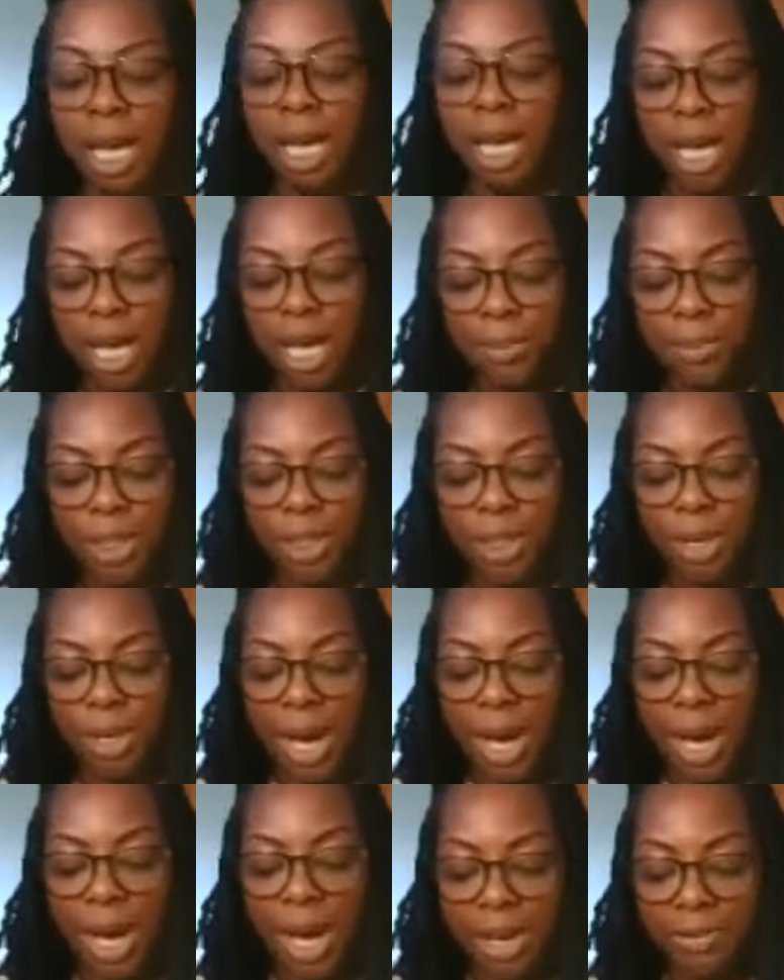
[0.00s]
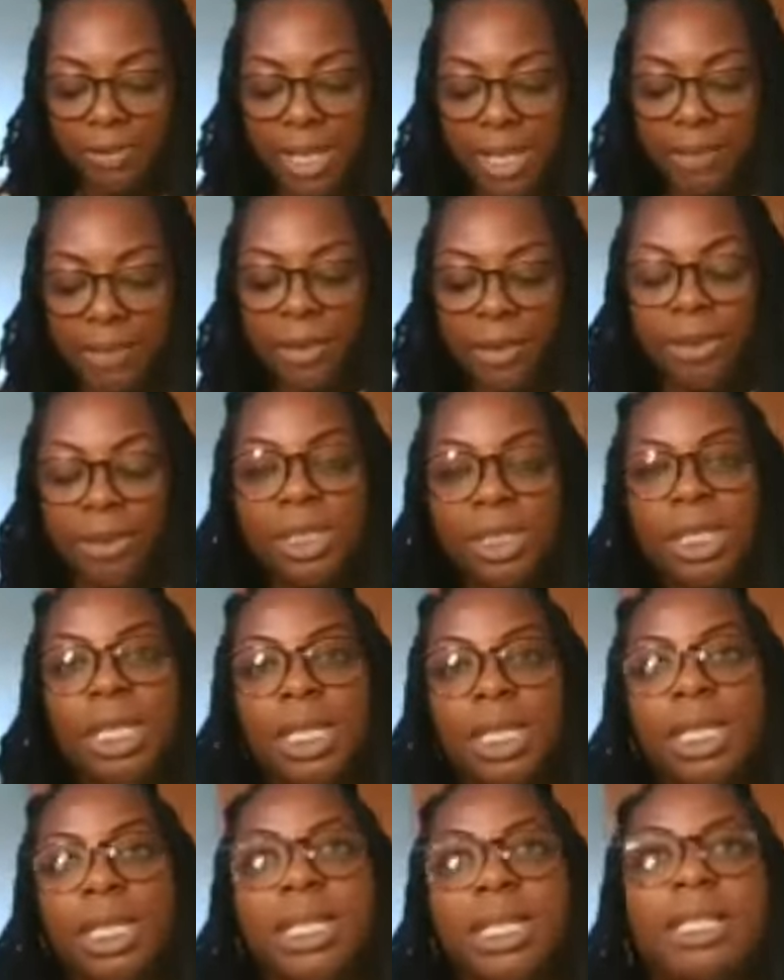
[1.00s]
Um, so I've never
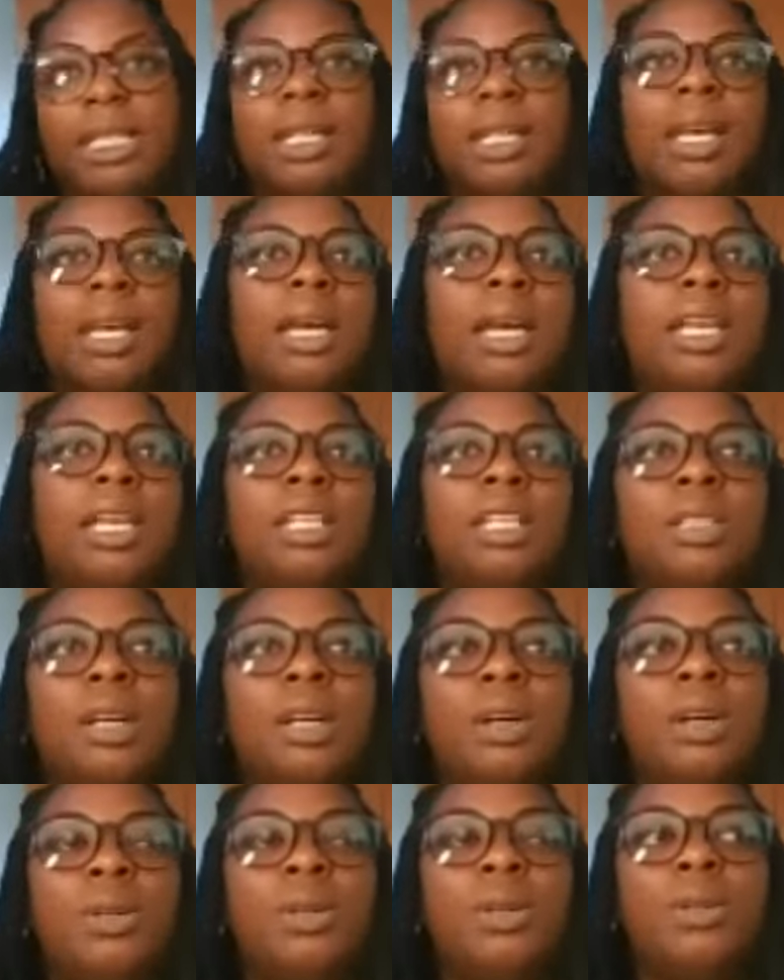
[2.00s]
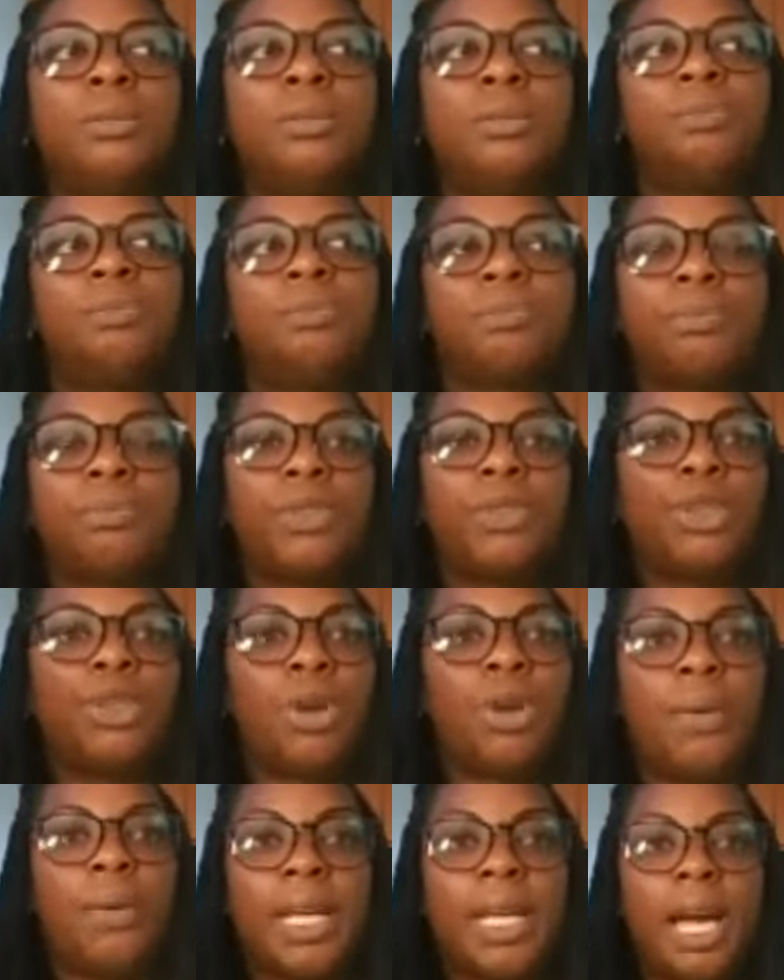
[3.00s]
seen, you know,
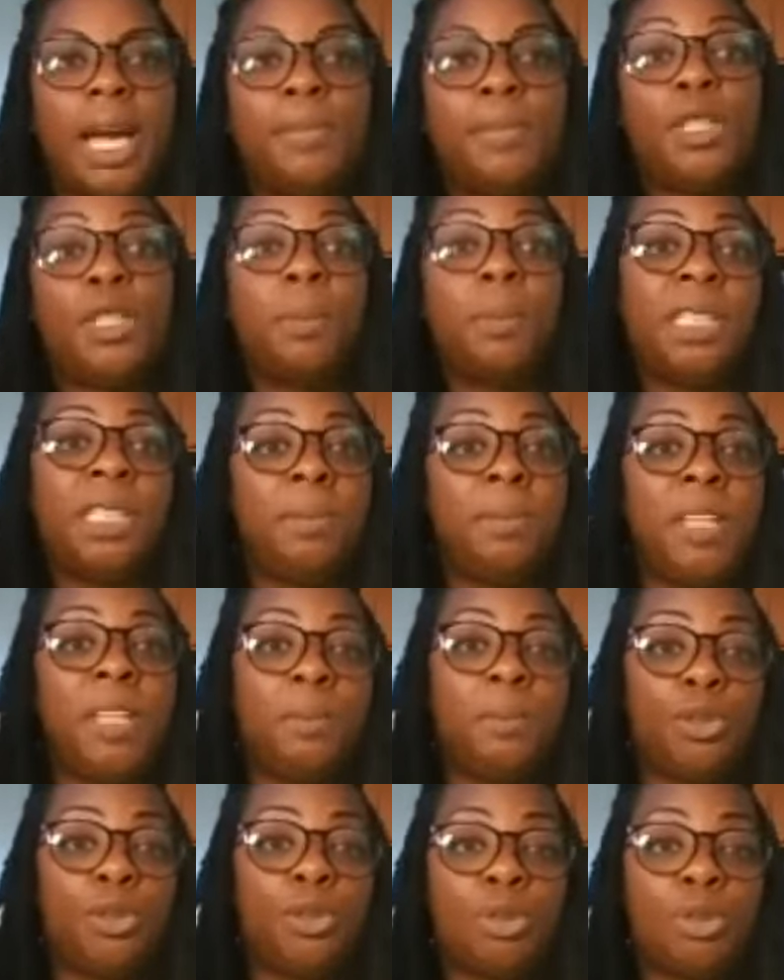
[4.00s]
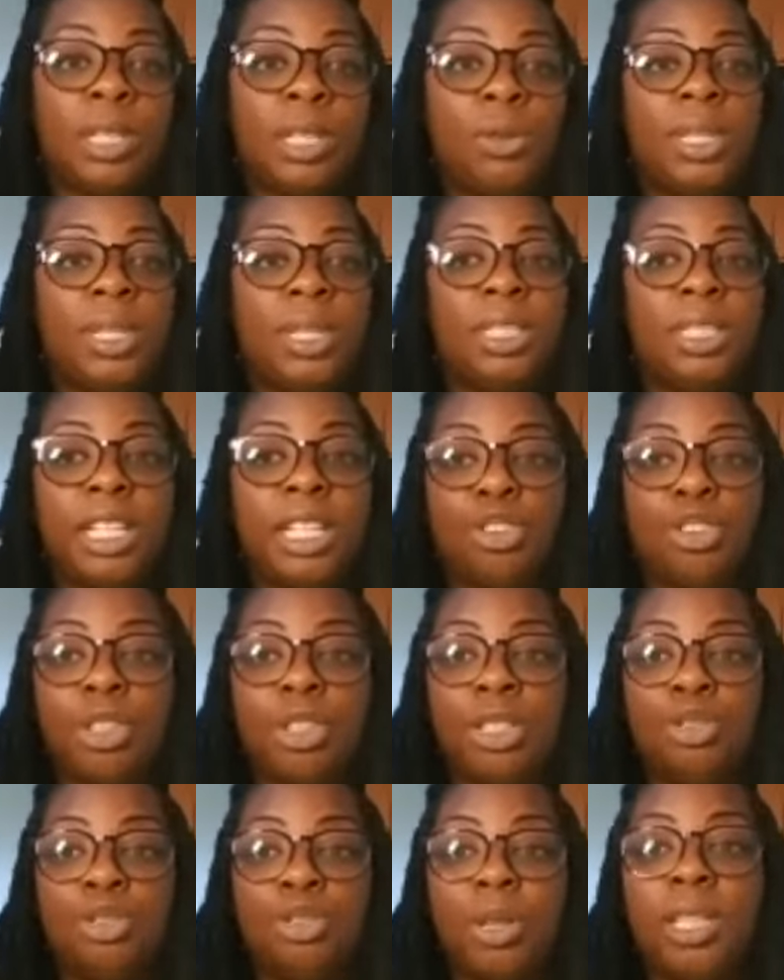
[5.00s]
growing up, so many people struggling with
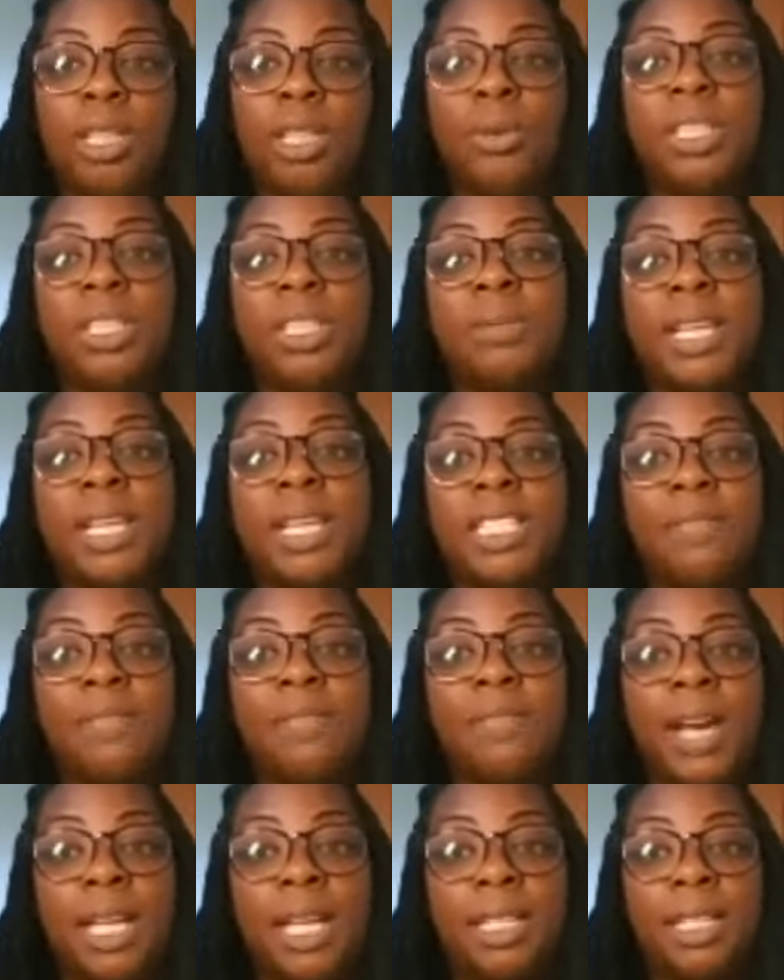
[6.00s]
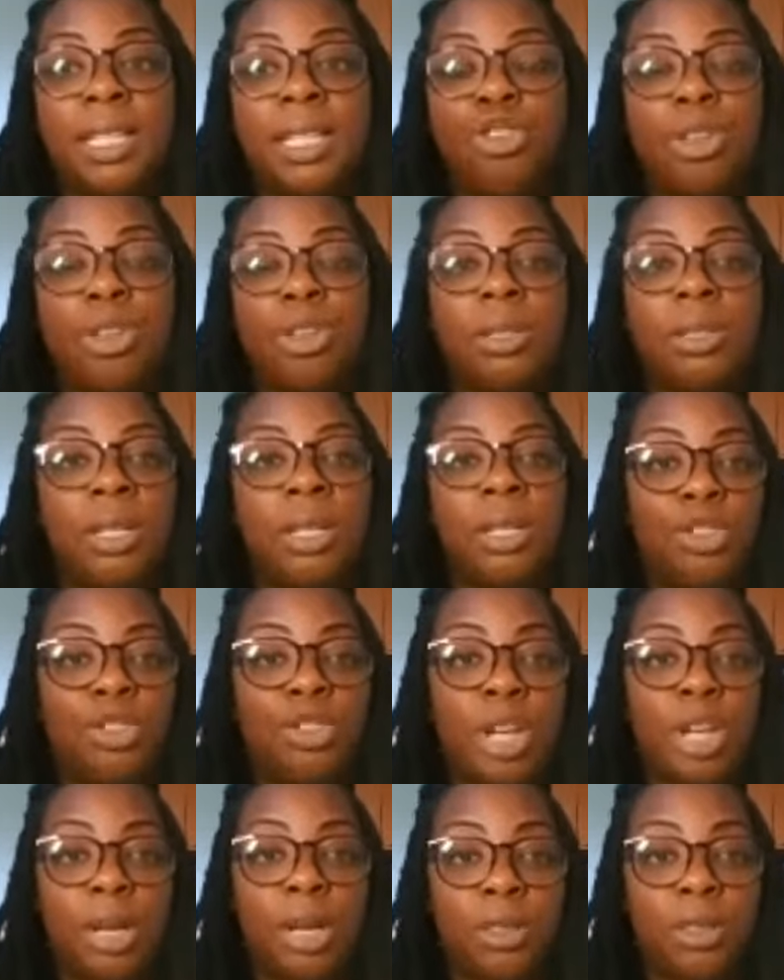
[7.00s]
addiction, struggling with domestic violence, struggling with
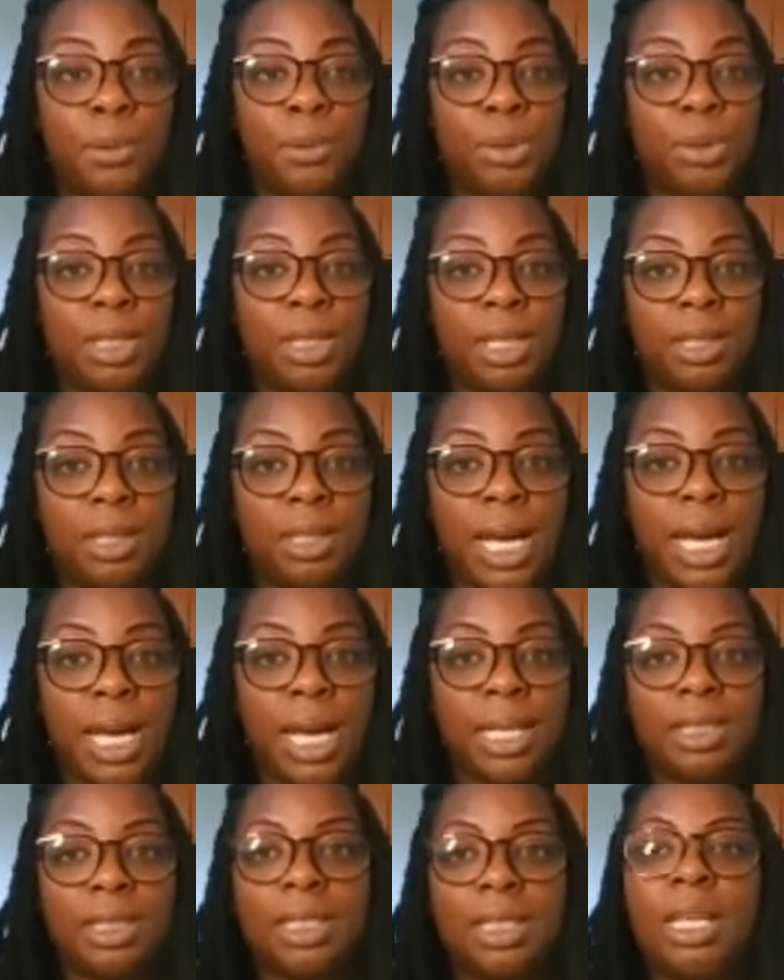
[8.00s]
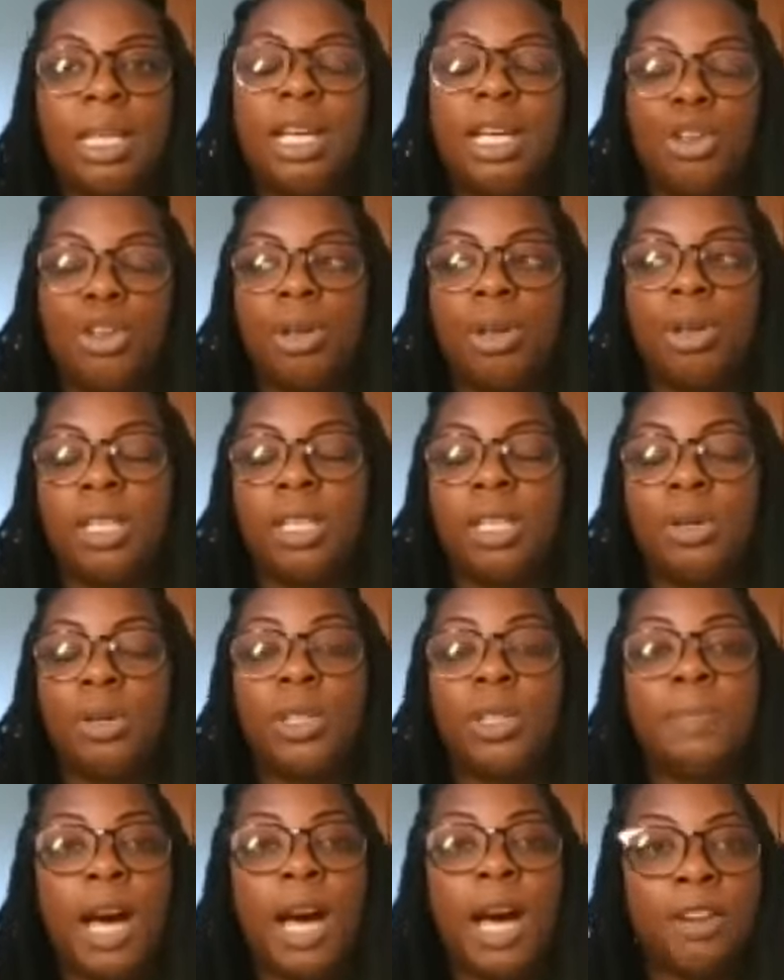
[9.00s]
child abuse and neglect, struggling
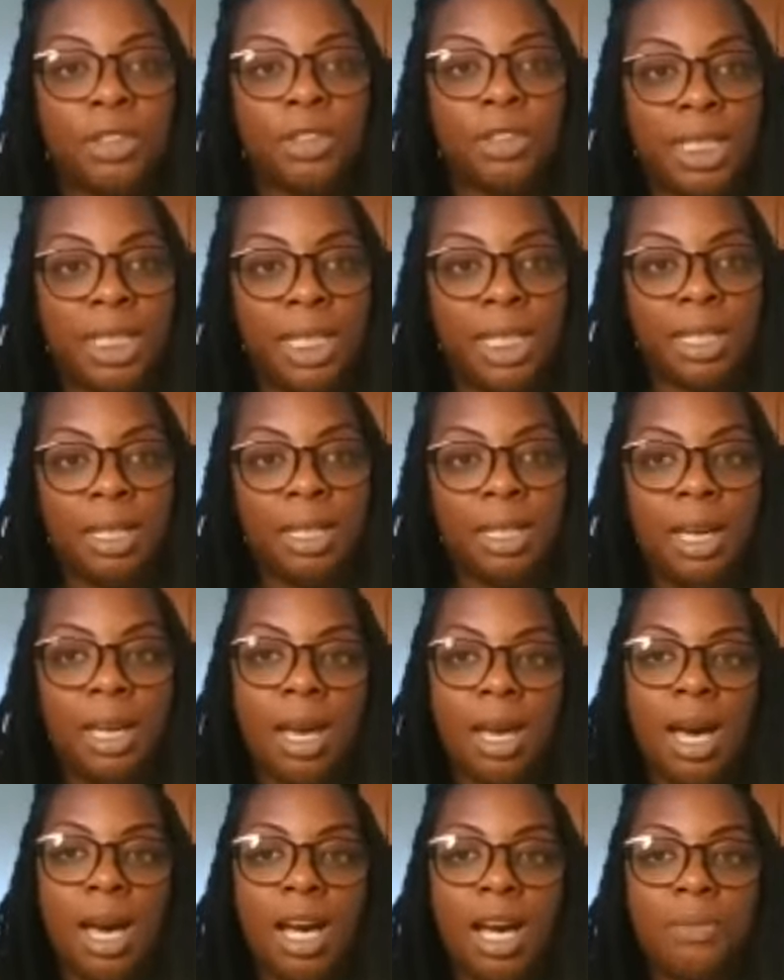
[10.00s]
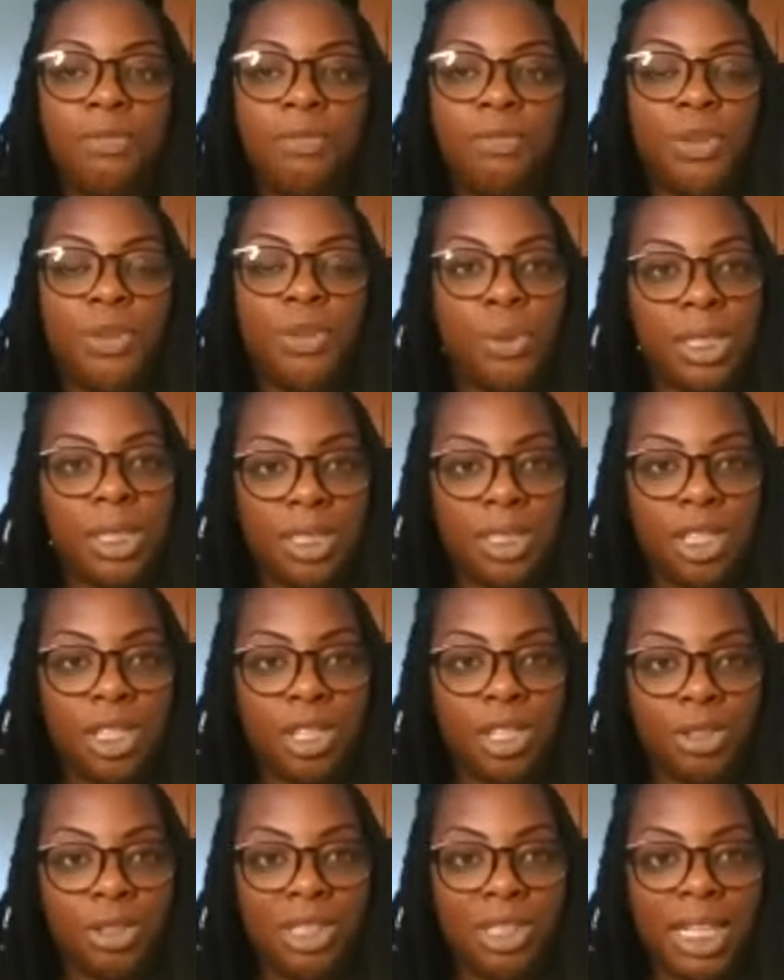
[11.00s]
with poverty, um, food
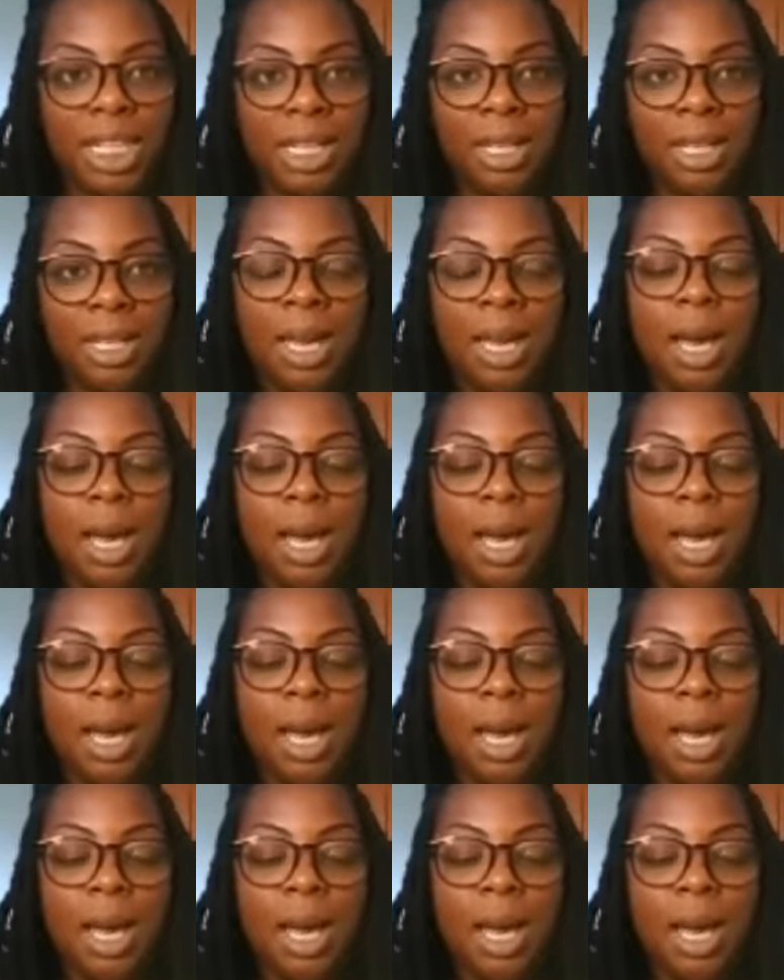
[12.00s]
insecurity.